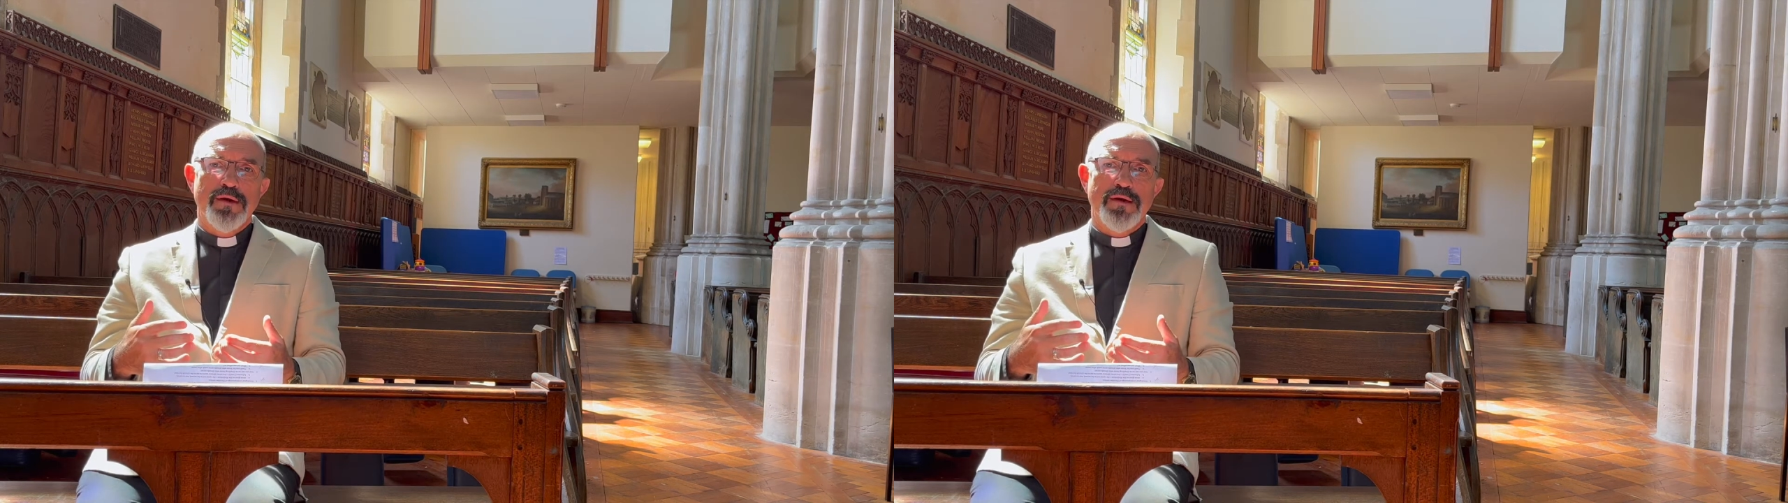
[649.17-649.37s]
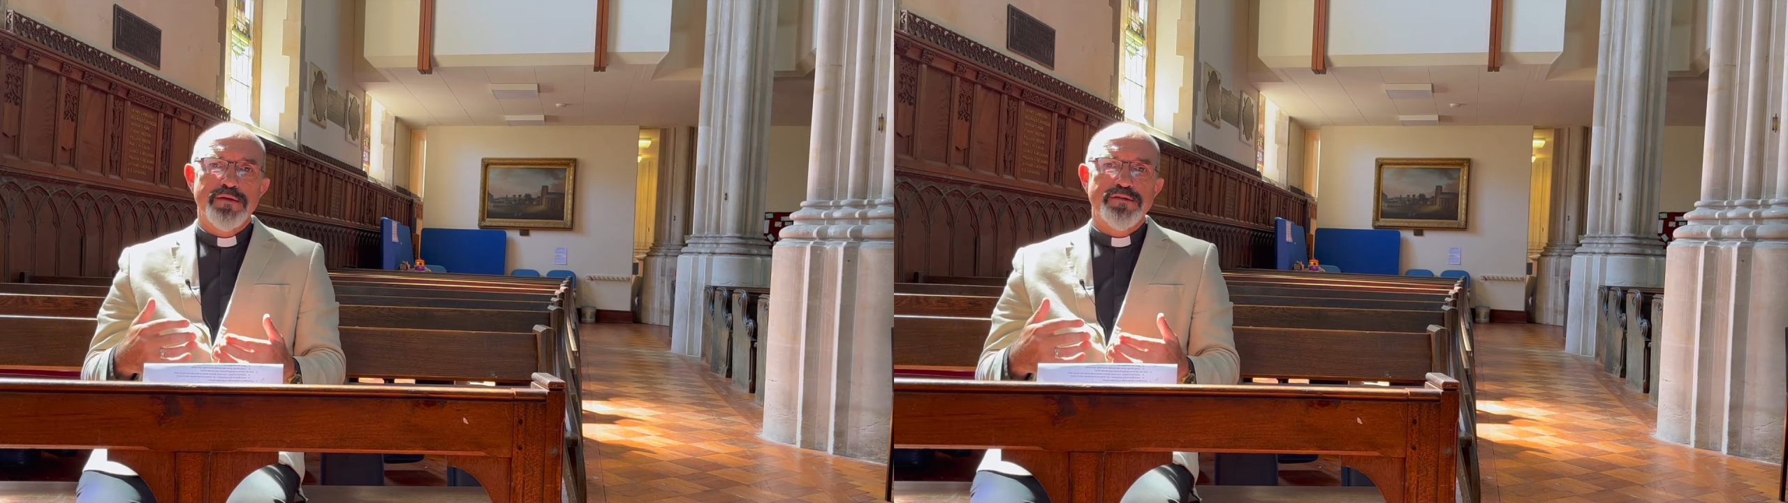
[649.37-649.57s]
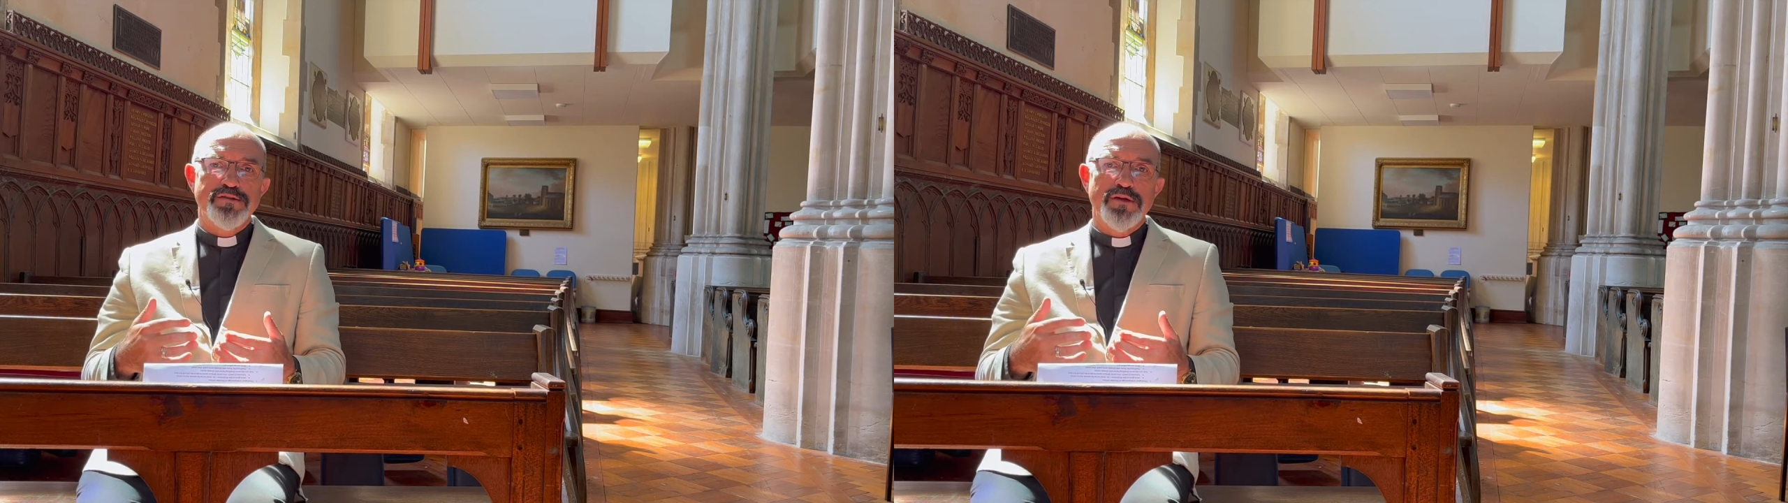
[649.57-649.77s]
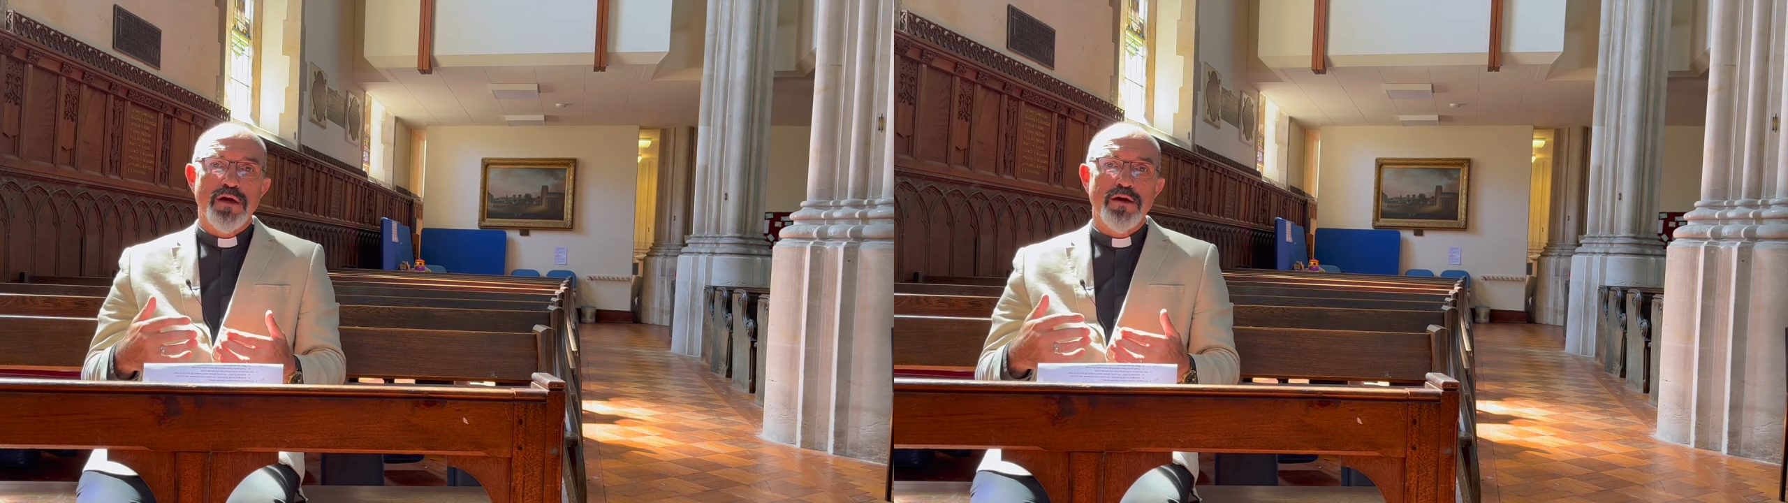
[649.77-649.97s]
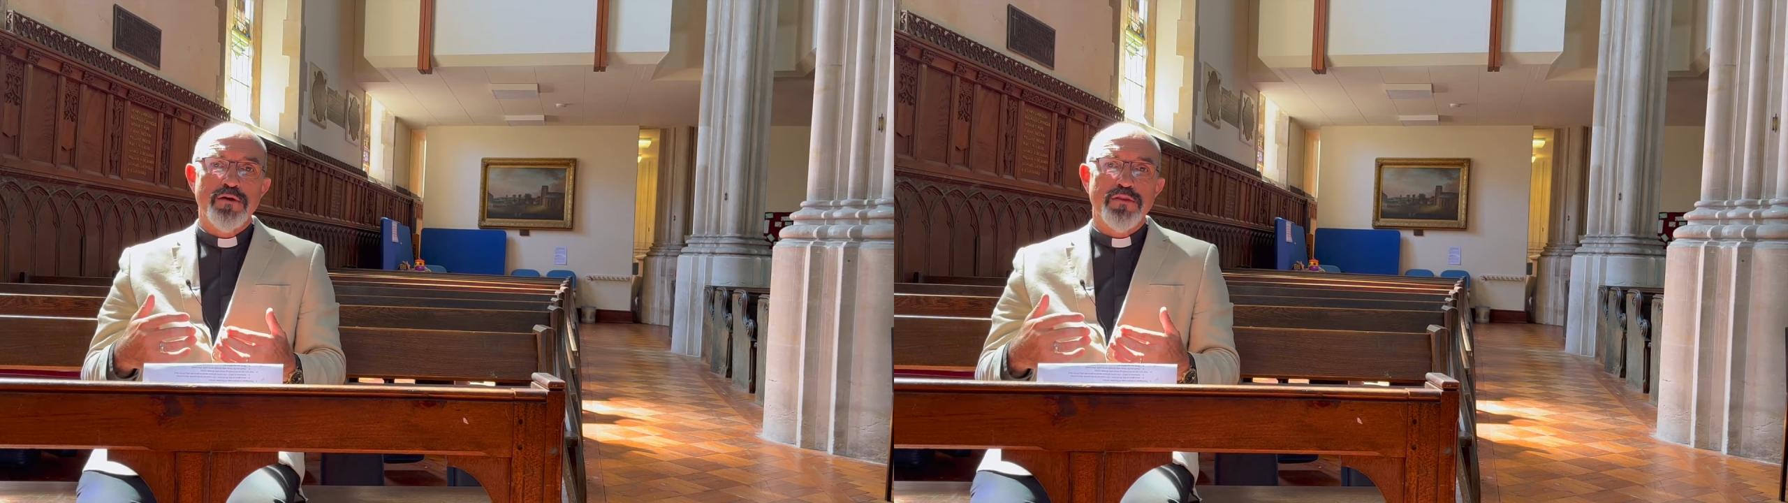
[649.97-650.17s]
a
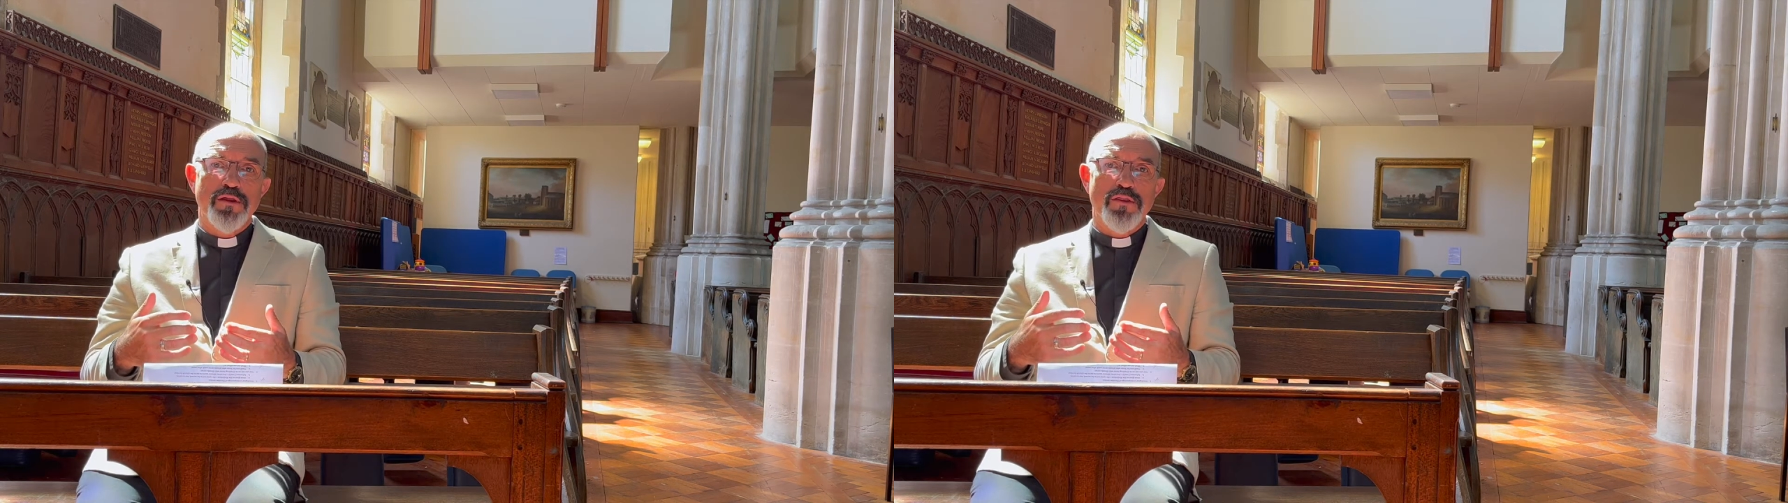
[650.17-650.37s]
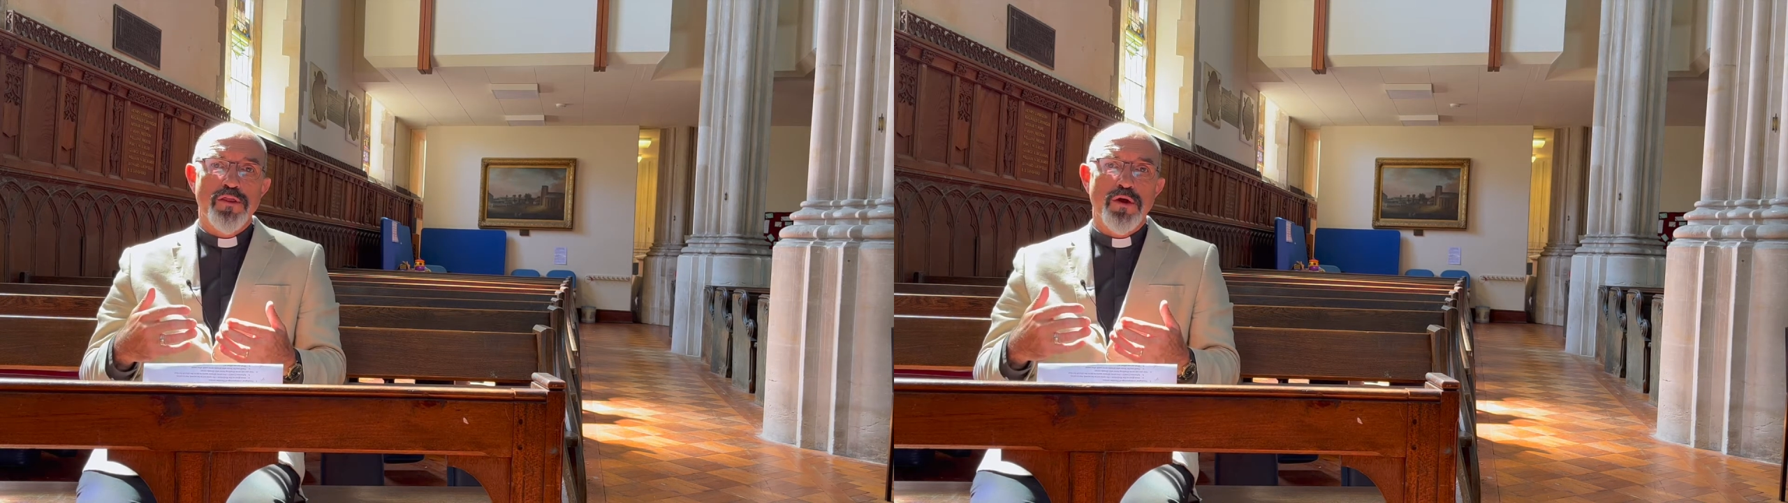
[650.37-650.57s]
desire that